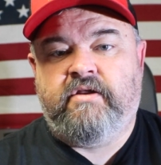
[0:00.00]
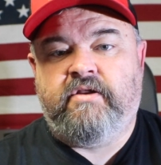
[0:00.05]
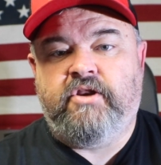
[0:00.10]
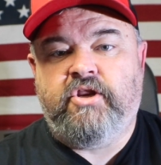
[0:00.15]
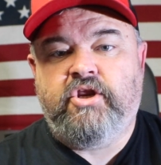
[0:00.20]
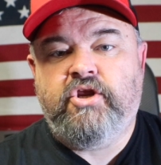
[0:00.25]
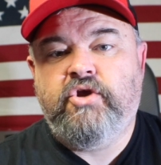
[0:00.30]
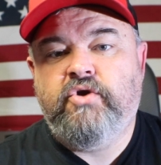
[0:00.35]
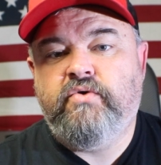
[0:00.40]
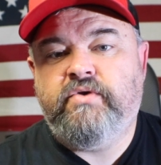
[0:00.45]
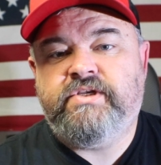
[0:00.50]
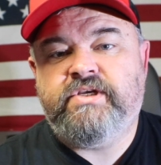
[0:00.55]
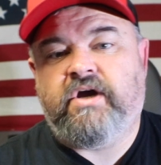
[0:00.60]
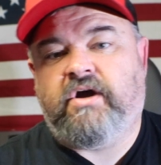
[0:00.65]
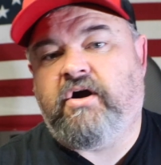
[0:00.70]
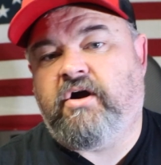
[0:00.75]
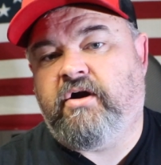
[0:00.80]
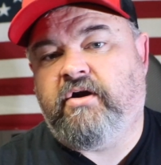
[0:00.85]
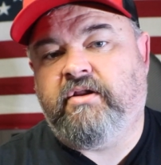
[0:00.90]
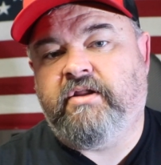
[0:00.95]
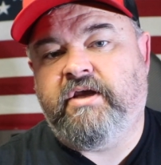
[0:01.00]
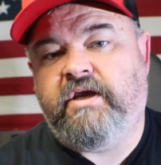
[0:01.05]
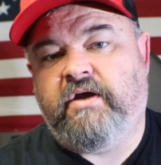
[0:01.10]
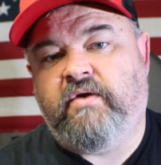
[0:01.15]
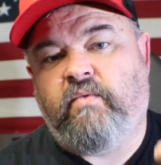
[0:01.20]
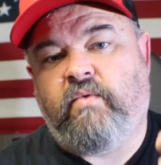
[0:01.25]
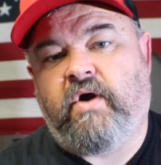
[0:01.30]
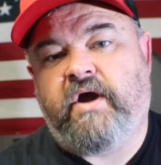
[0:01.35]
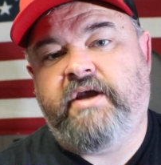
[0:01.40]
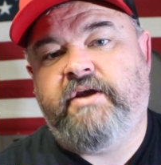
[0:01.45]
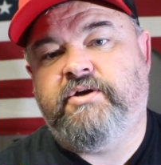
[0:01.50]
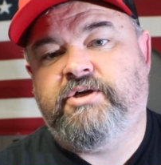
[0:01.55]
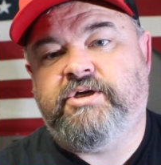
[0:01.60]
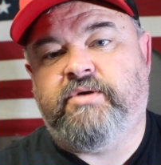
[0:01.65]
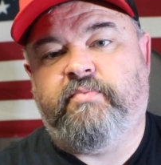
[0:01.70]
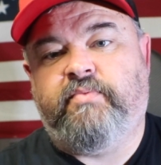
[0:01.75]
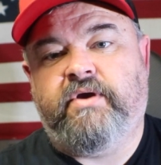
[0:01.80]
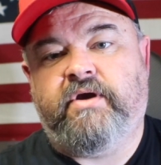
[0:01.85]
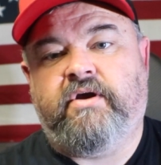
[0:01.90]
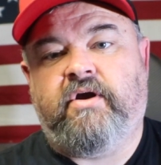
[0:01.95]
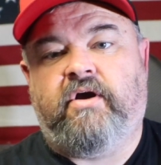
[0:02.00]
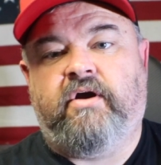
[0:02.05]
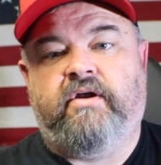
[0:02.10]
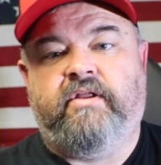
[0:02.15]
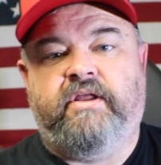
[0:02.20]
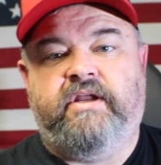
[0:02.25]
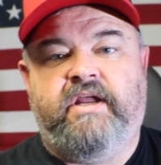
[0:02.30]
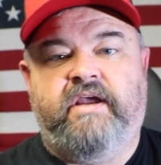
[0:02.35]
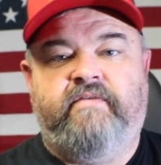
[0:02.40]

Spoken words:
new to Harley and why you should pick a Harley